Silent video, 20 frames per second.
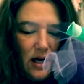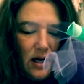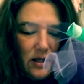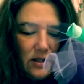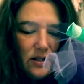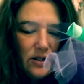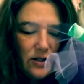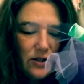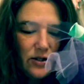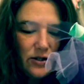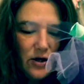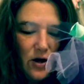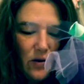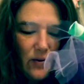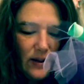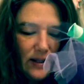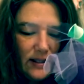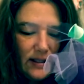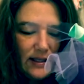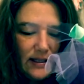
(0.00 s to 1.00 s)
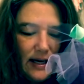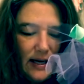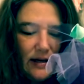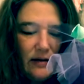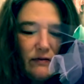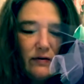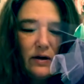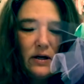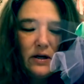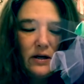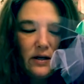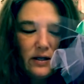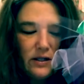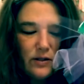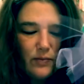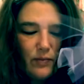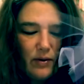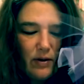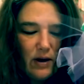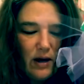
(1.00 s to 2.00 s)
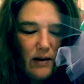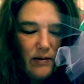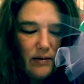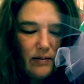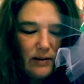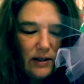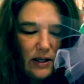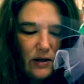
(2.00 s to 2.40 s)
to sew inside of her. And it's probably